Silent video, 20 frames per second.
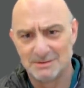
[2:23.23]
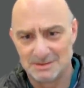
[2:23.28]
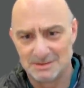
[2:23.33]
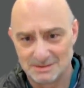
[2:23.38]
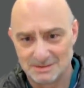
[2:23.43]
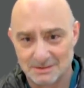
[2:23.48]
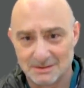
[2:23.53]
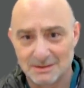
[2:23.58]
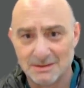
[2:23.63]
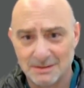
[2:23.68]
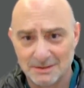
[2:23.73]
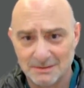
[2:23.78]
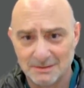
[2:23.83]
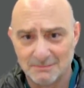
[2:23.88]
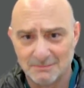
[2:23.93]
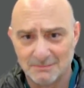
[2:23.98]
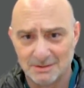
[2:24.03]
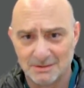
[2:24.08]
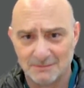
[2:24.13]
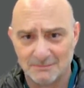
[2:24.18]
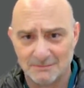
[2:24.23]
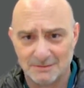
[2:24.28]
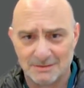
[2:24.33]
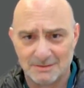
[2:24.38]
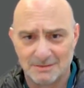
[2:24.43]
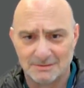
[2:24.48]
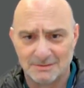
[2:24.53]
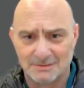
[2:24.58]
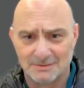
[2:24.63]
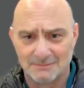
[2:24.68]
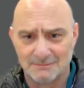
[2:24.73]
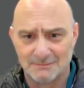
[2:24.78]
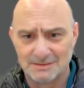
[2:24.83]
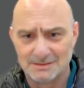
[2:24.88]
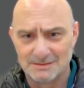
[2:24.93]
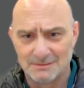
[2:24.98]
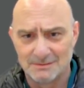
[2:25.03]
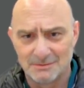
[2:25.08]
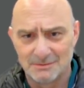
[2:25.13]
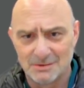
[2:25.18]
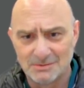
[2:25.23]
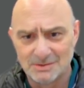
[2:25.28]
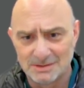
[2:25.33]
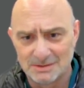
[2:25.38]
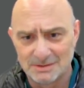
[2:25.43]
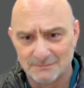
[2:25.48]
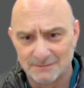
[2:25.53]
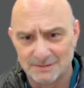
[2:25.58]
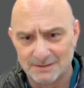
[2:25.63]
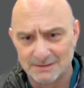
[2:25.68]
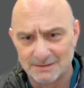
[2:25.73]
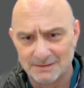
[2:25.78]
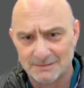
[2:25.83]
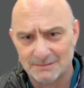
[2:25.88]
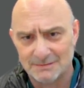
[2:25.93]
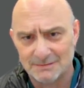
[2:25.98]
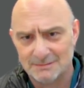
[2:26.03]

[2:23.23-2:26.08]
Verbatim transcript: which is really in the middle of the country, there's no ocean there.